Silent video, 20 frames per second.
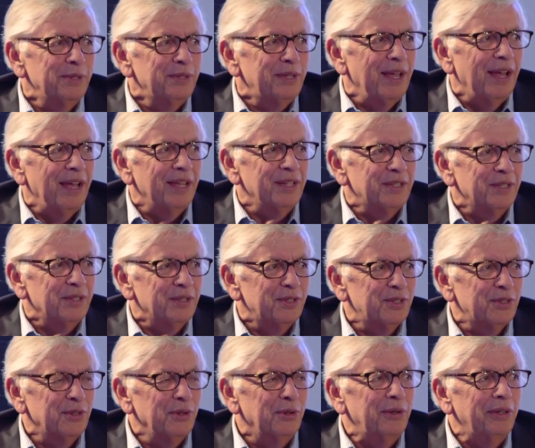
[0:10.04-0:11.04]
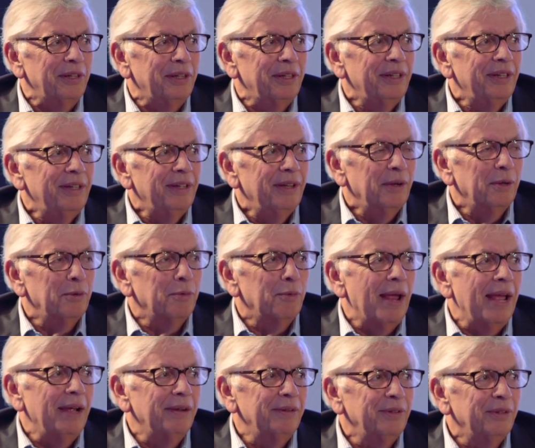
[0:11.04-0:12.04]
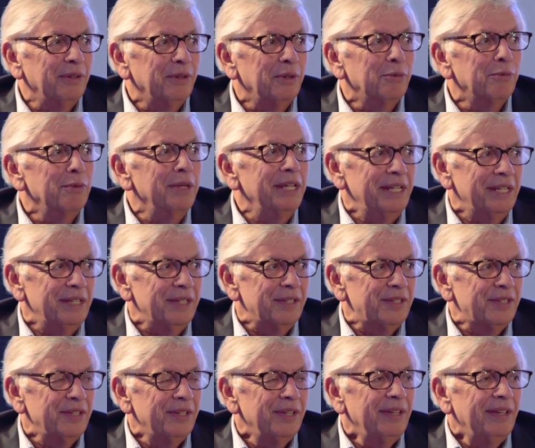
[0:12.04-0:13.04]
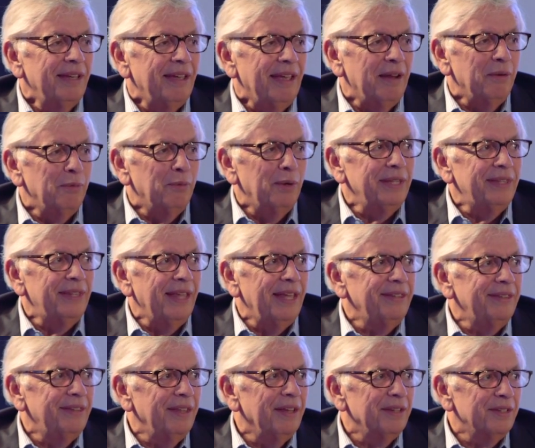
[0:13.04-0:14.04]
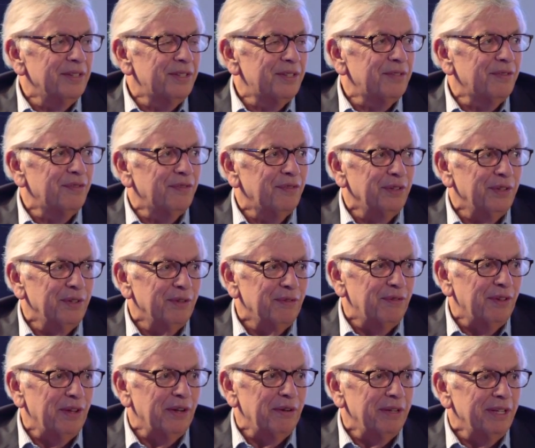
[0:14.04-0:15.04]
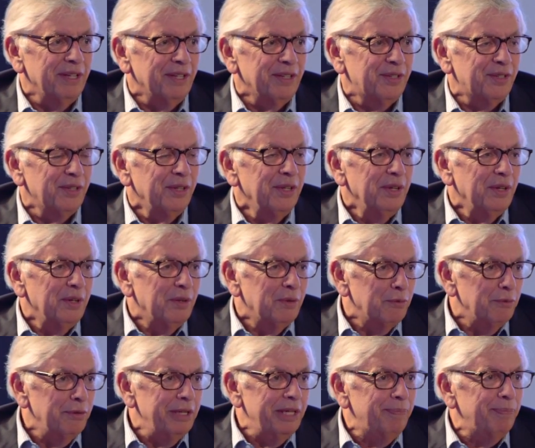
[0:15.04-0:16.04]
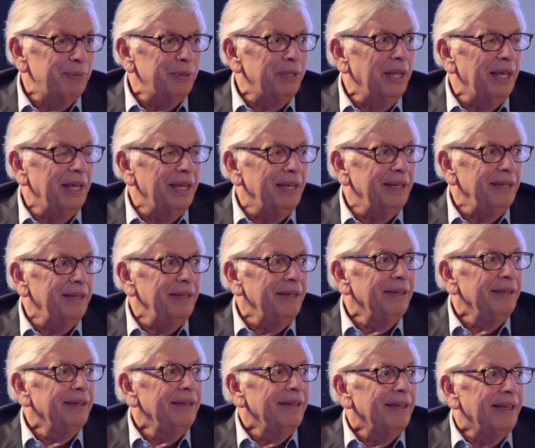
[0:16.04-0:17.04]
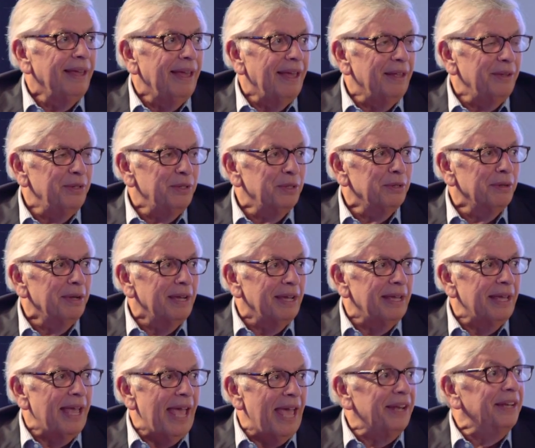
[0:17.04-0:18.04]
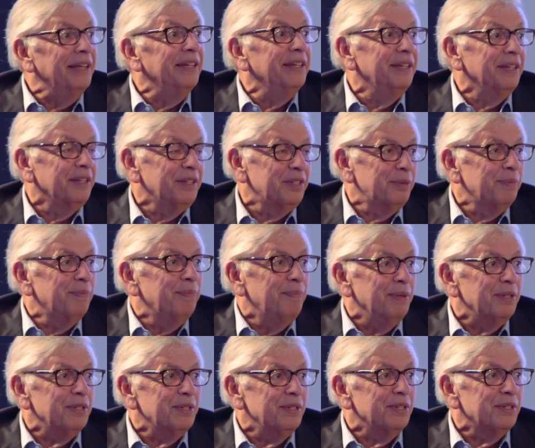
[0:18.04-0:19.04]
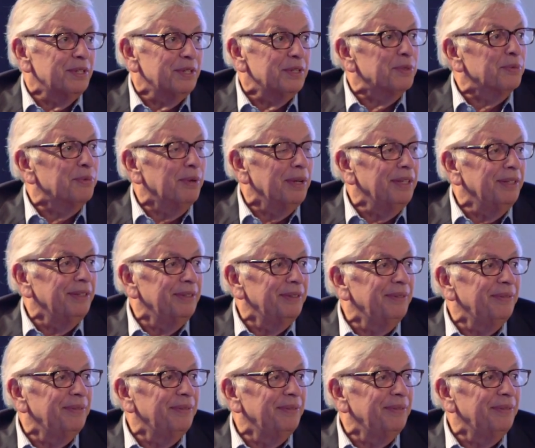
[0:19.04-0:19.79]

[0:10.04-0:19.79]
and guys install around arenas and what that does for your various replay and your analytics business as well.